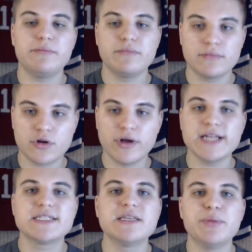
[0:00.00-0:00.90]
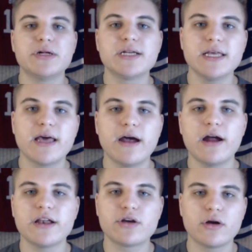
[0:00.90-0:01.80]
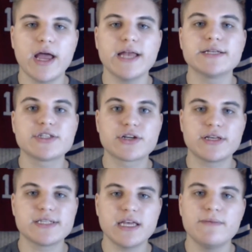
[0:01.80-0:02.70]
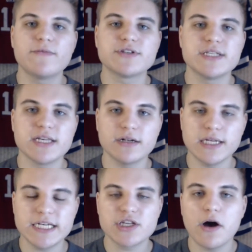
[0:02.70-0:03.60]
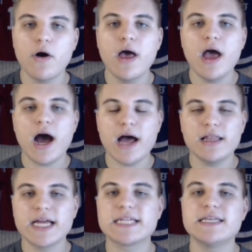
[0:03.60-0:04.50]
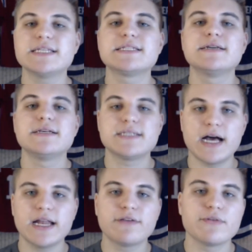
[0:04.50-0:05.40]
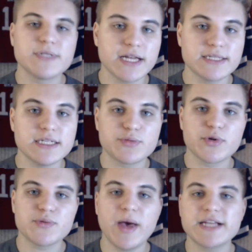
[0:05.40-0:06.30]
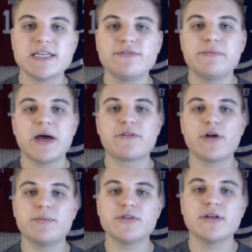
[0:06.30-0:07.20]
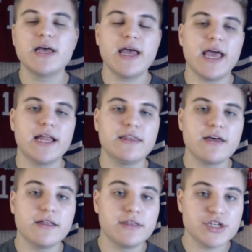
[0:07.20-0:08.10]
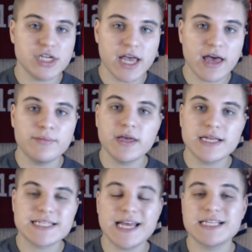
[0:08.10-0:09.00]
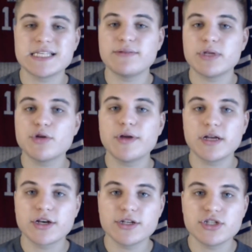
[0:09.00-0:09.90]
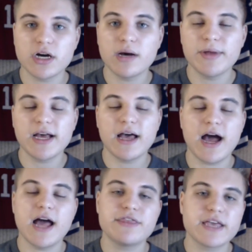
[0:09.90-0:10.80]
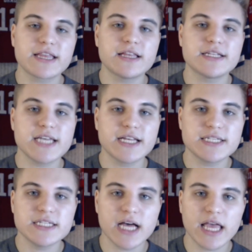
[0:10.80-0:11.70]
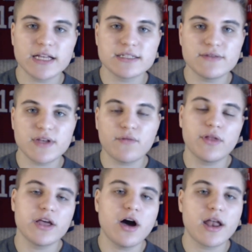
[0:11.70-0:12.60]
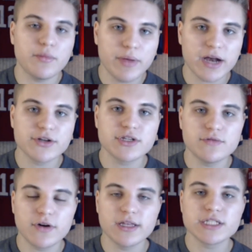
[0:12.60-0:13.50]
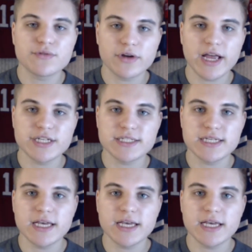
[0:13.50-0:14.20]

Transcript: create stability there and create scheme versatility. So I like this signing from Tennessee's perspective. Mike Vrabel and the GM in Tennessee have been doing a good job, and I think that the Tennessee Titans have definitely gotten better so far this free agency.